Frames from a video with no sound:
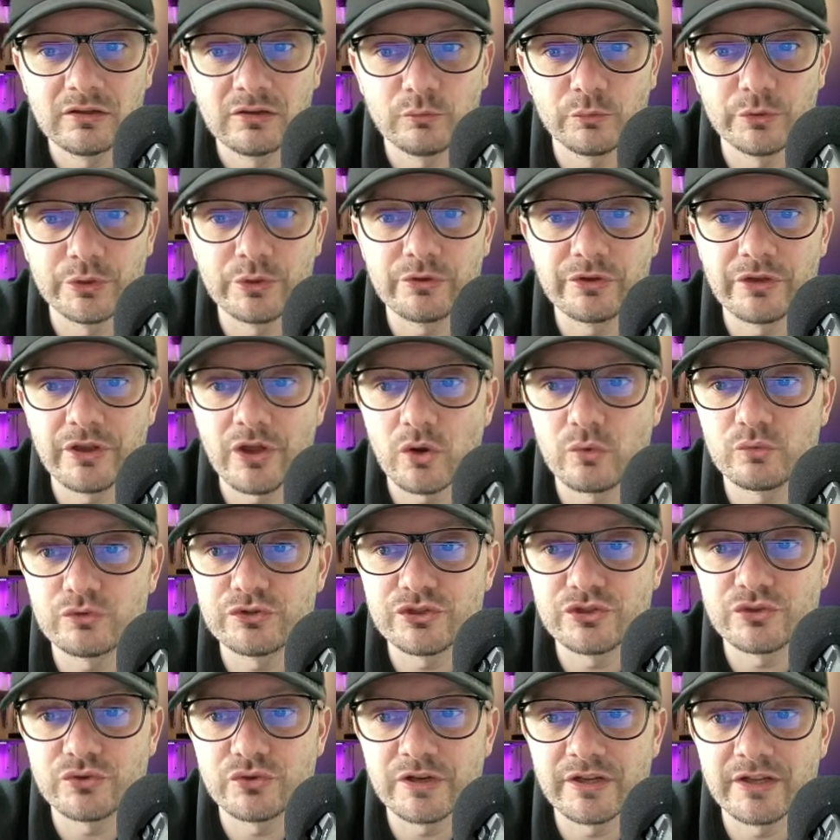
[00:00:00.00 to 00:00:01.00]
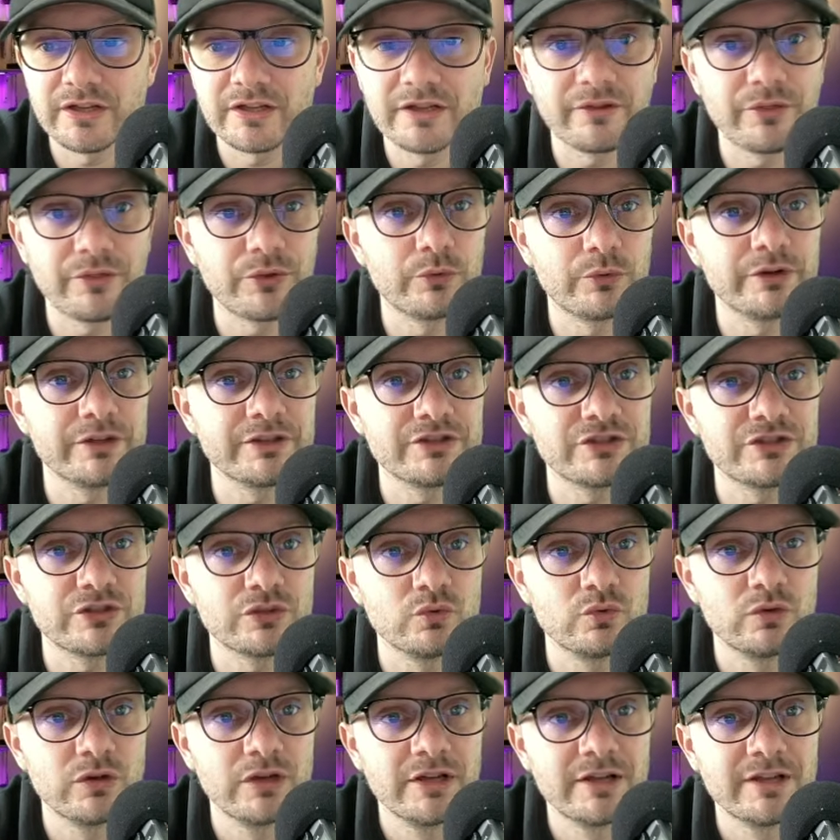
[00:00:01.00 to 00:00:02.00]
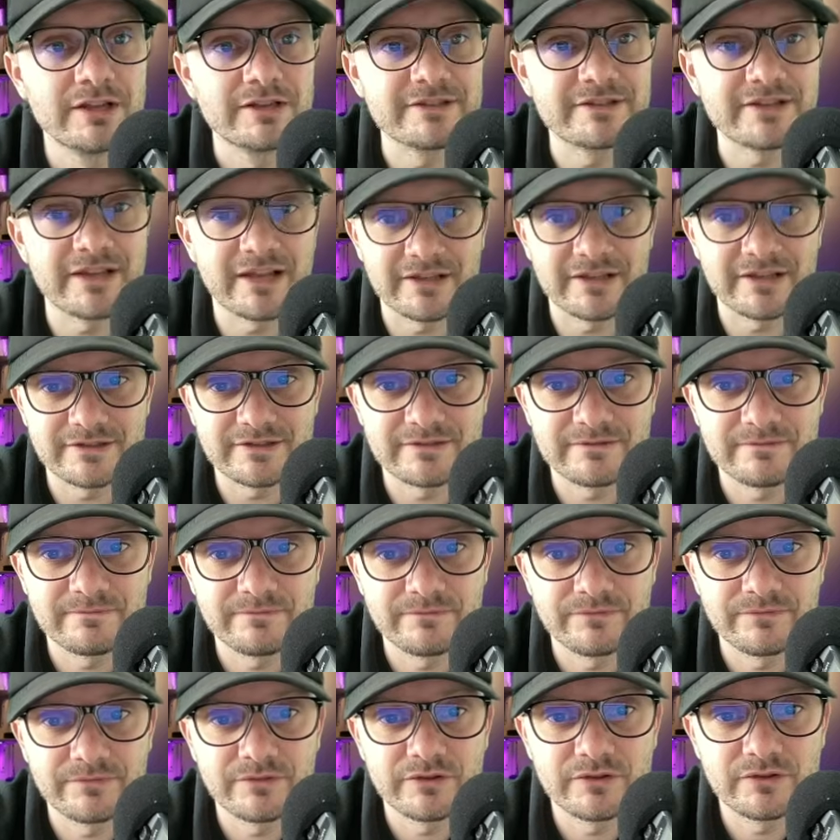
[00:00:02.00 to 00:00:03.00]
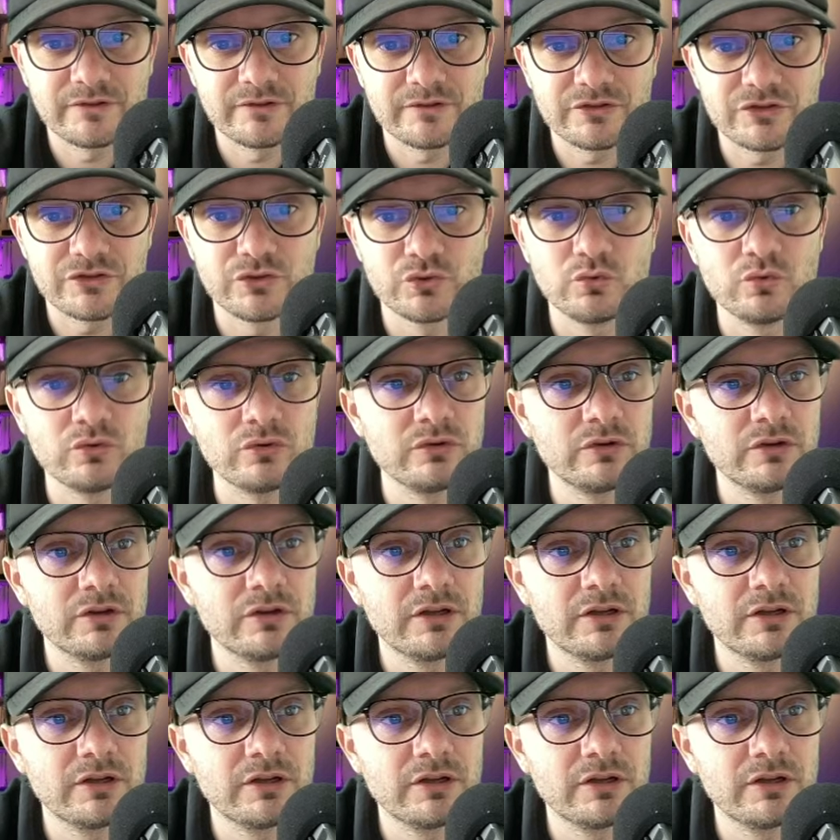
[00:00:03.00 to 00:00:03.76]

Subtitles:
we'll go to the 32 cents to